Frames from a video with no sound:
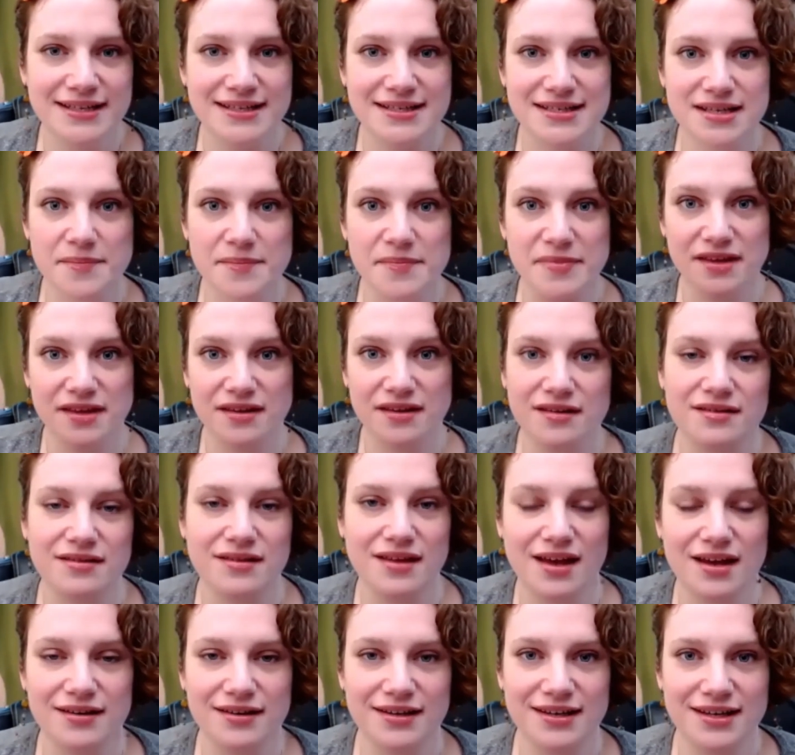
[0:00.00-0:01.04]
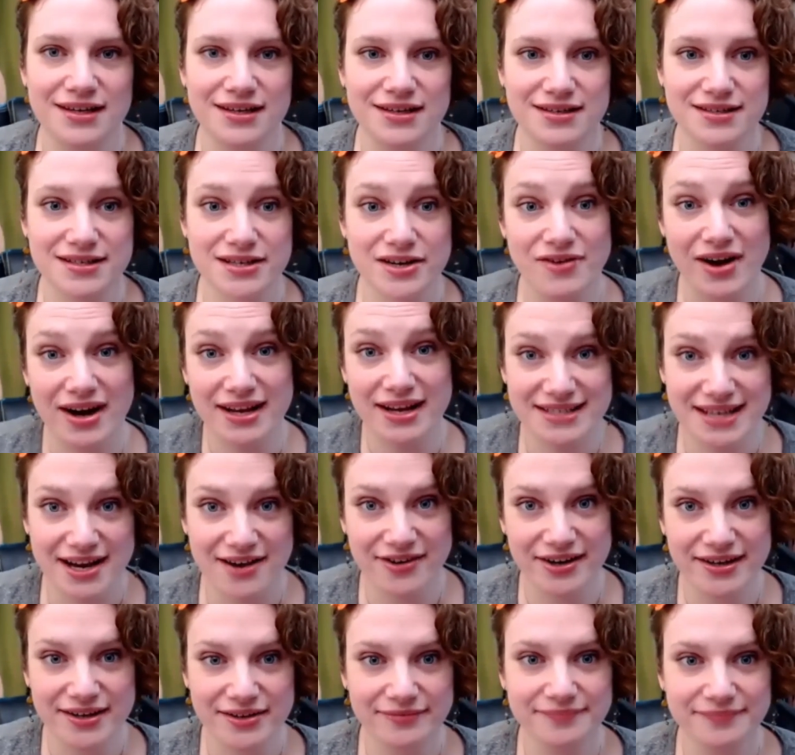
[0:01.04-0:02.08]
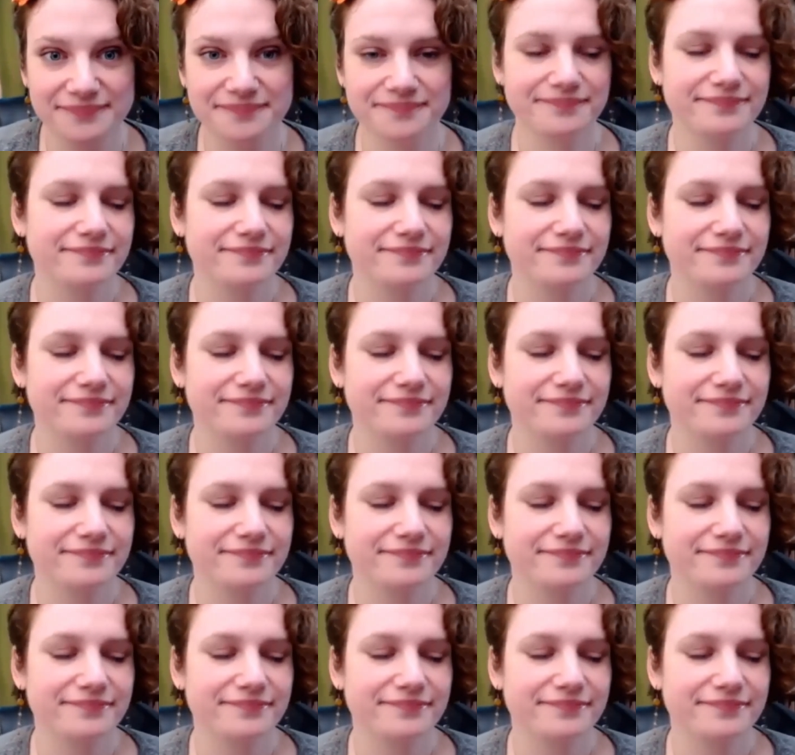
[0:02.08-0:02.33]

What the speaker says: it's something that is hereditary.